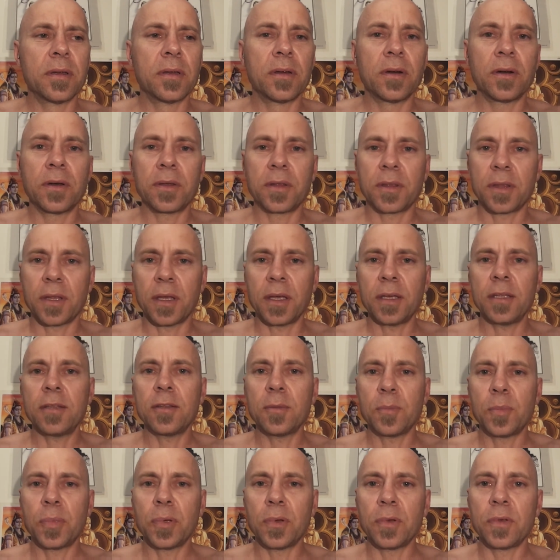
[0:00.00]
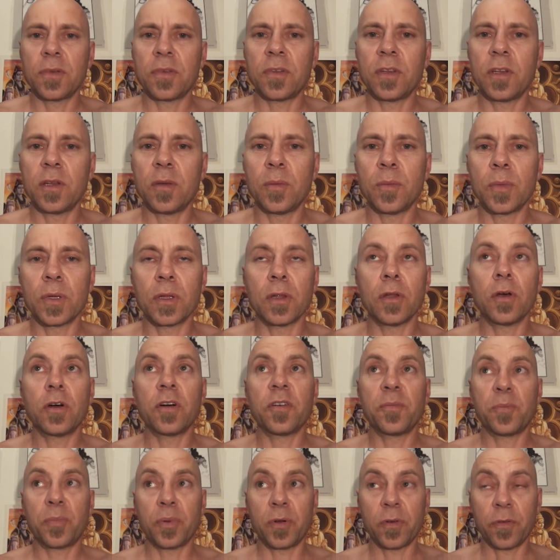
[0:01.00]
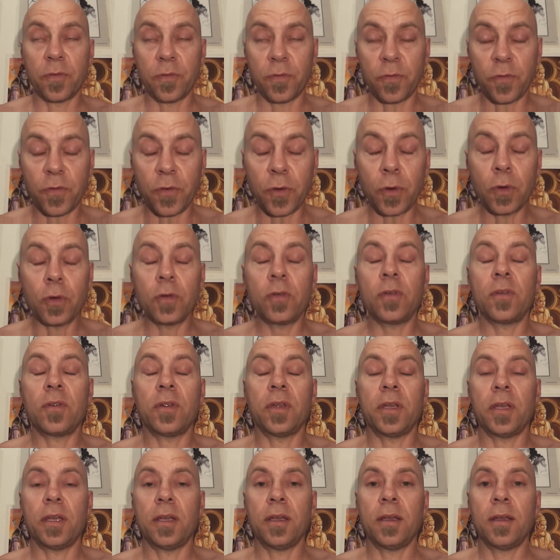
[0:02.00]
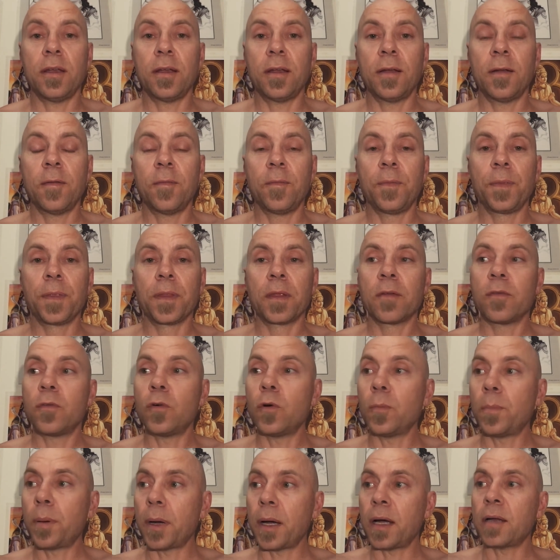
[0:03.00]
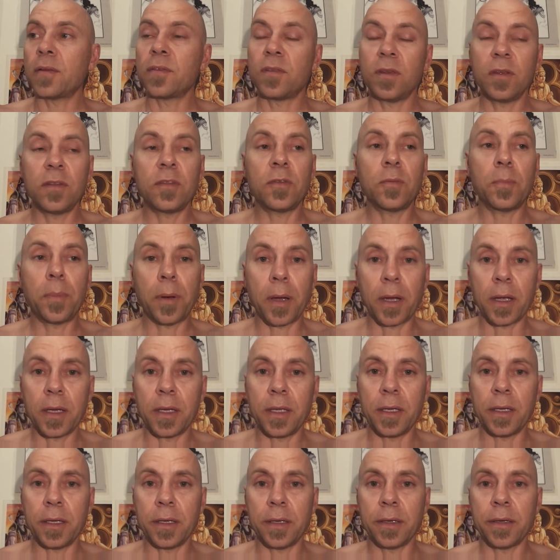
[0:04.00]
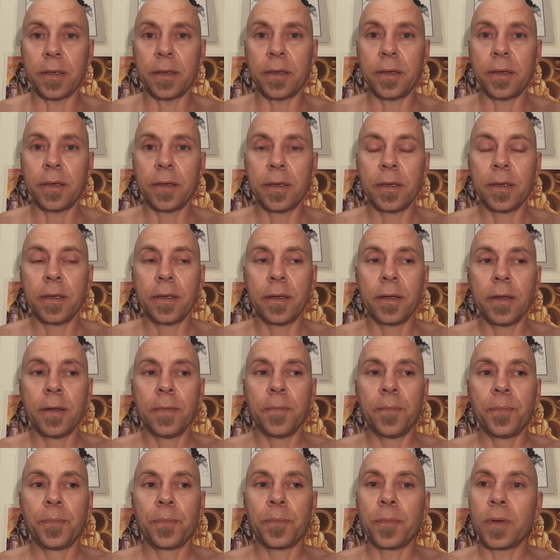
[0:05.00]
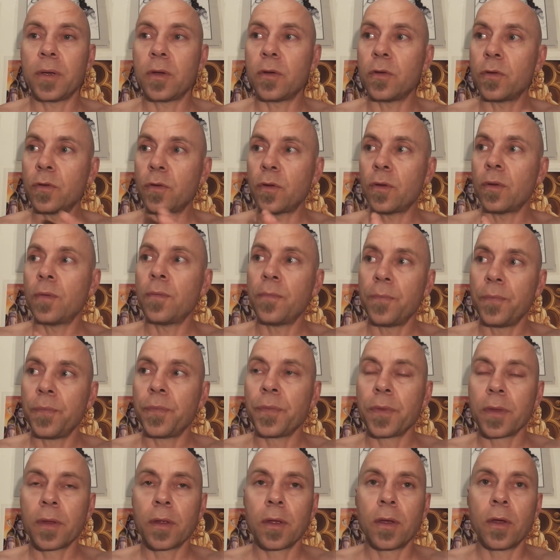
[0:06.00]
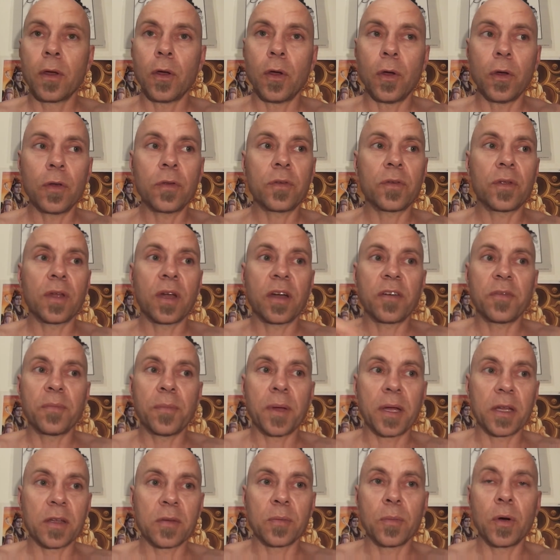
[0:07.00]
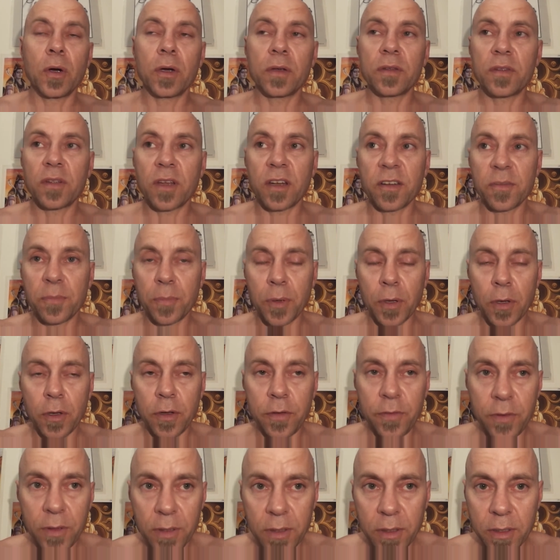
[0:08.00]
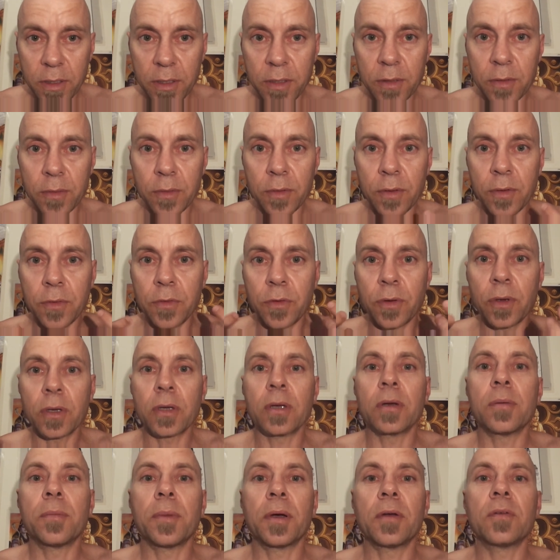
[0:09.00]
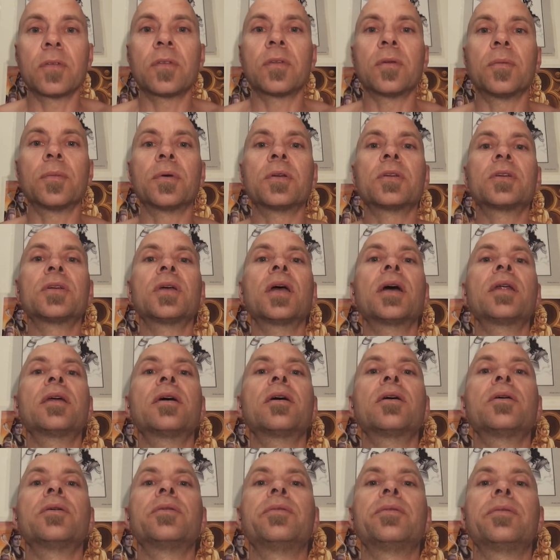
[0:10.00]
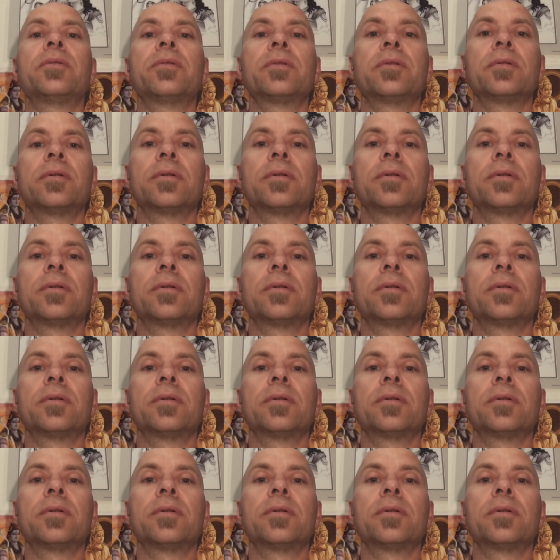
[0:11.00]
I thank the person in my life profusely for participating in it because her stuff matched my stuff perfectly to trigger most of my shadows.